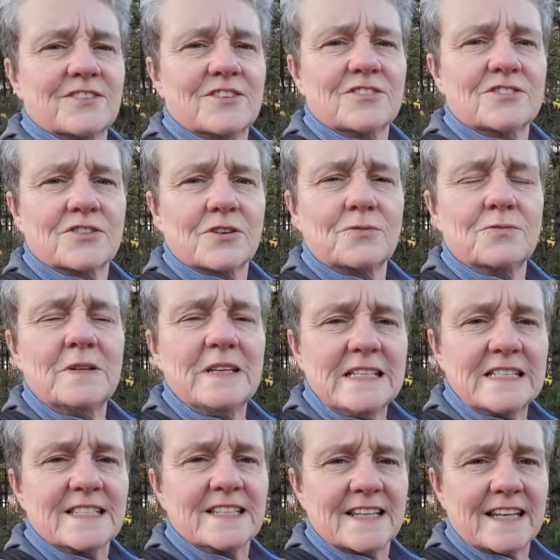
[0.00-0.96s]
So
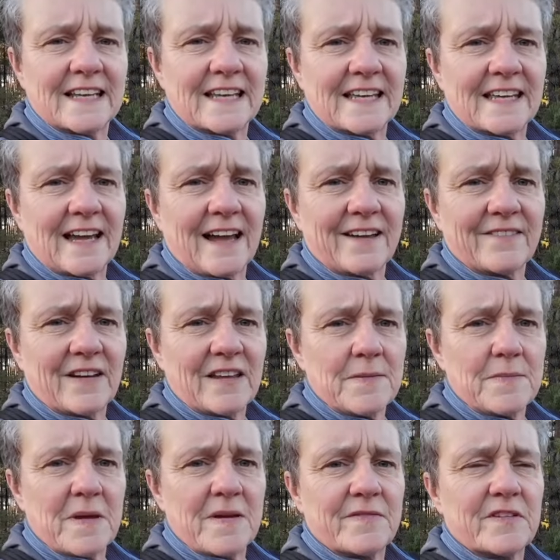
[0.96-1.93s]
recently I've had a
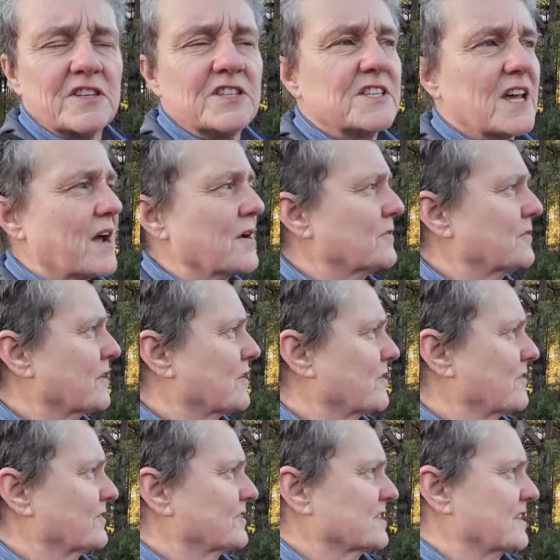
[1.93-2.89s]
bit of a downer
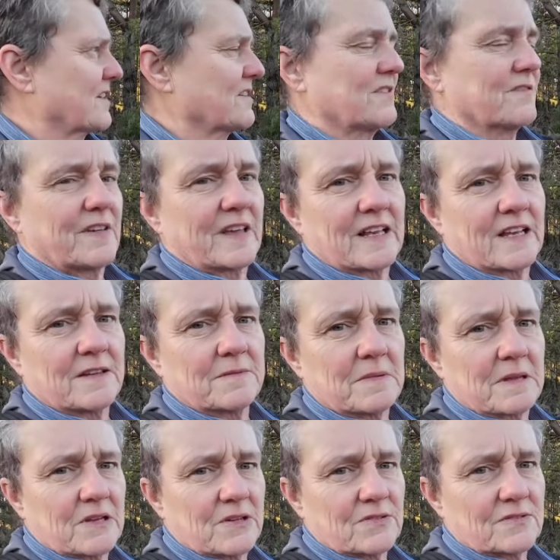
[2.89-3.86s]
on the south of
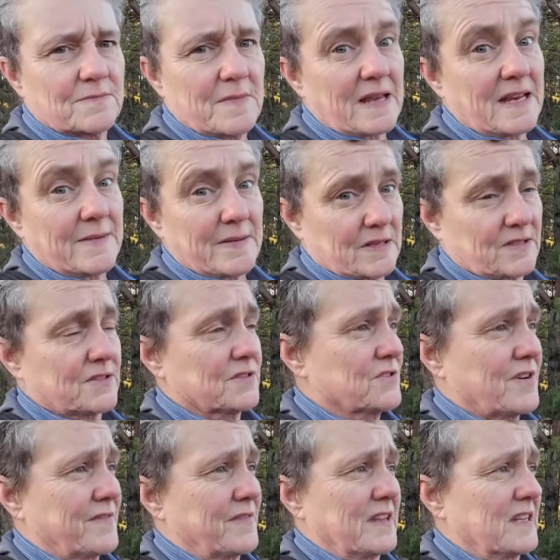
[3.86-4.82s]
England, mainly because the
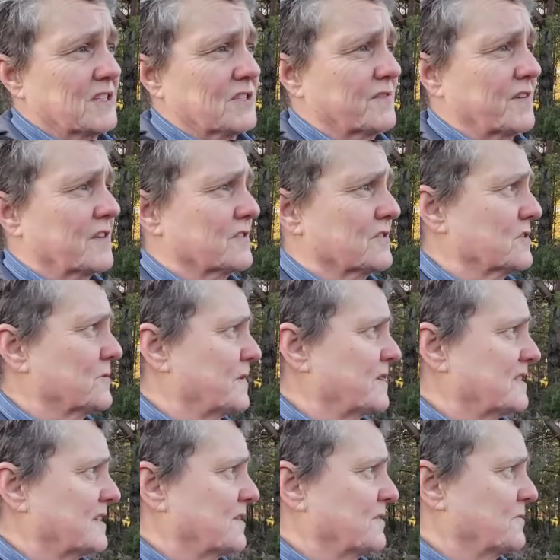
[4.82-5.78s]
traffic is far too
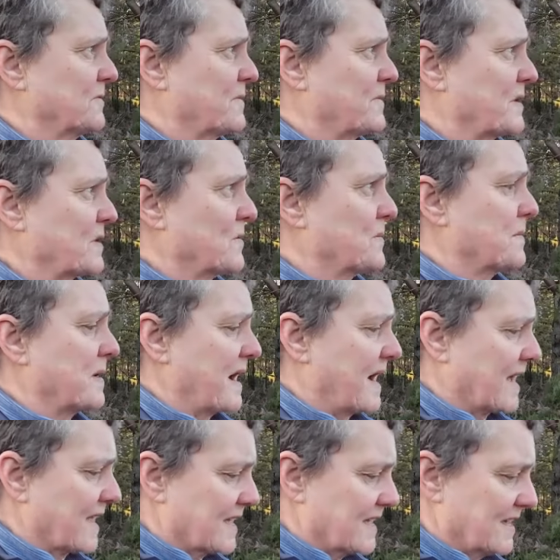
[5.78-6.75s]
busy when we come
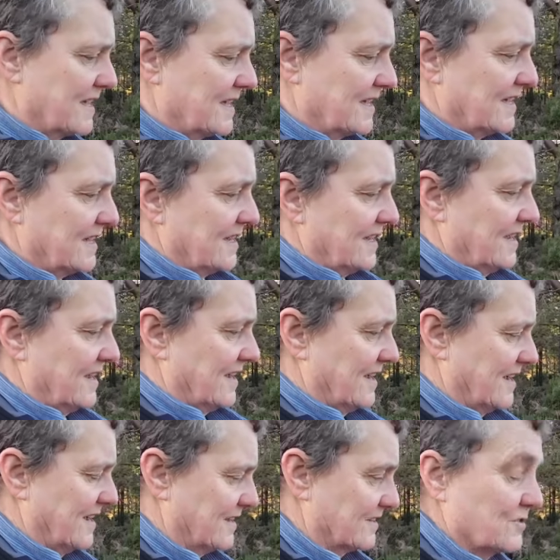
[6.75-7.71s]
back
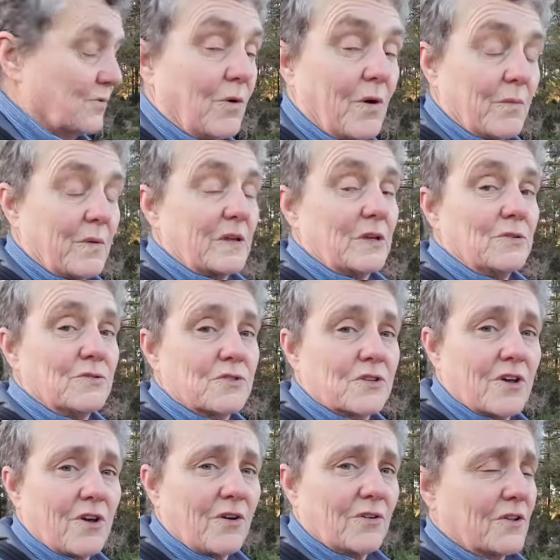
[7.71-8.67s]
to what we used to
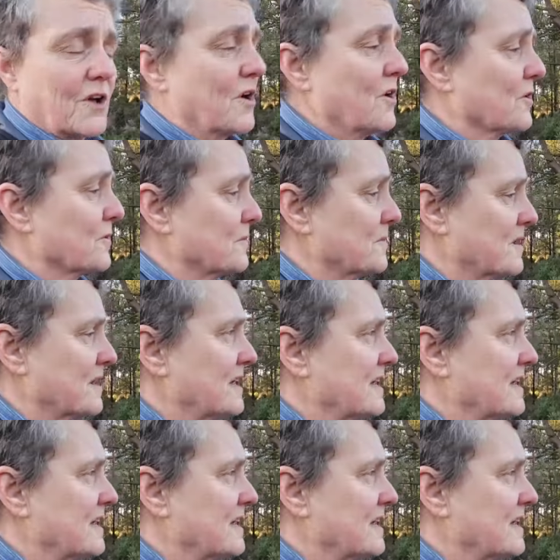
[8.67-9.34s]
call home.